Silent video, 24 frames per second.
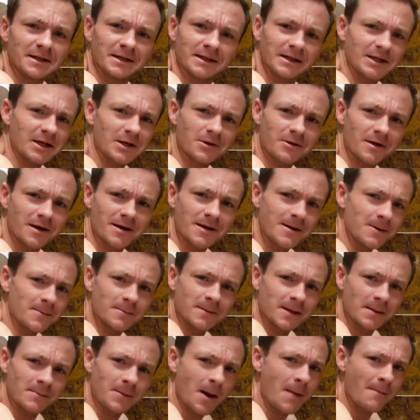Here I am,
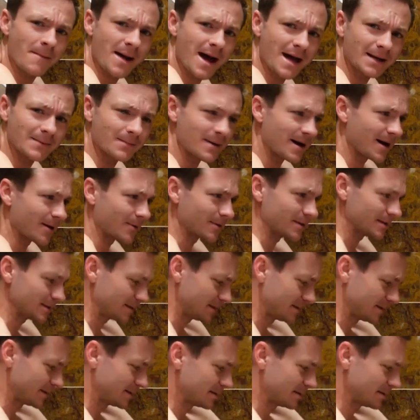and I'm not mad about it.